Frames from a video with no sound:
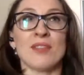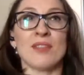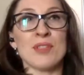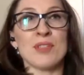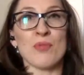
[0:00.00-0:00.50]

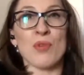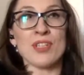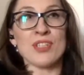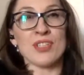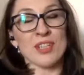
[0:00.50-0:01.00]
the reason
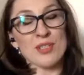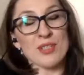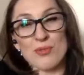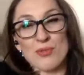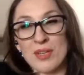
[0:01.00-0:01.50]
why she
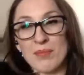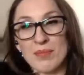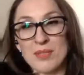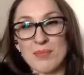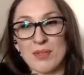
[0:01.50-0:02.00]
dares to
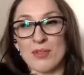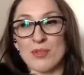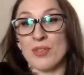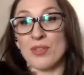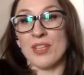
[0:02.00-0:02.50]
dream is
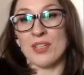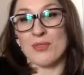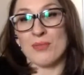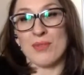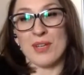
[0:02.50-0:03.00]
because we dare
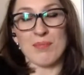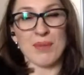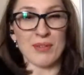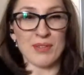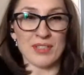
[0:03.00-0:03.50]
to break
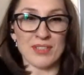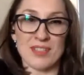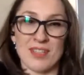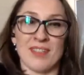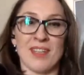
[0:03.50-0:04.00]

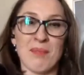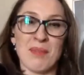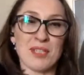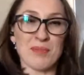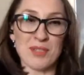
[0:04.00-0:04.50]
barriers. And that
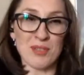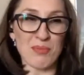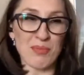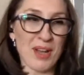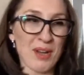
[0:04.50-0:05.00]
makes me
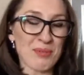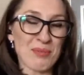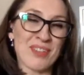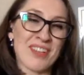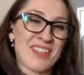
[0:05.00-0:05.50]
so proud
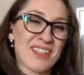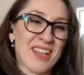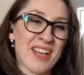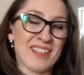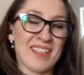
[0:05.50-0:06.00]
when I hear
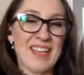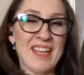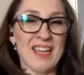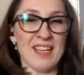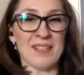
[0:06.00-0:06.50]
that.
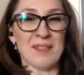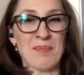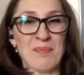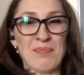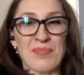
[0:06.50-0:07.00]

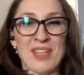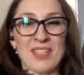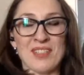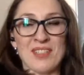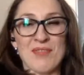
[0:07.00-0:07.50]
And
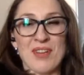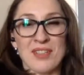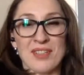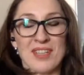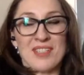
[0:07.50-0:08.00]
it's
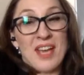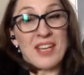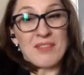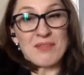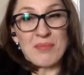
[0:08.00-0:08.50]
very
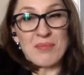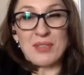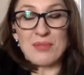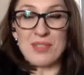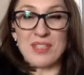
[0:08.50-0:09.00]
exciting for
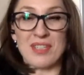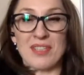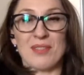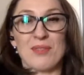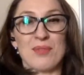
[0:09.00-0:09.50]
me to
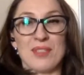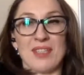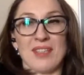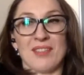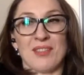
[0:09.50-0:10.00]
see
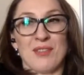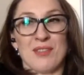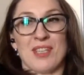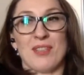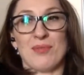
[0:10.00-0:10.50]
that the
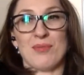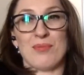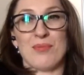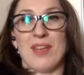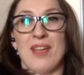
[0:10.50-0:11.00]
girls get
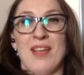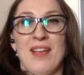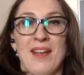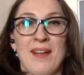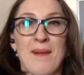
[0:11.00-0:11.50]
to
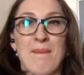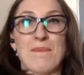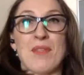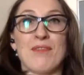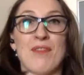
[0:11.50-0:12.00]

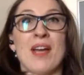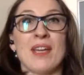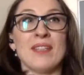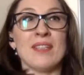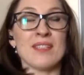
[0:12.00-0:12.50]

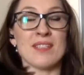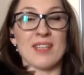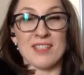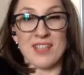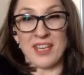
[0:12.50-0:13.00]
find this
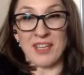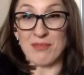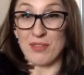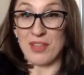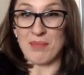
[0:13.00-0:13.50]
exciting
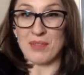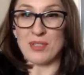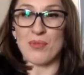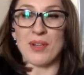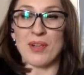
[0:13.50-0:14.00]
for them
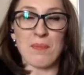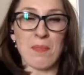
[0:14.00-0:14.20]
as well.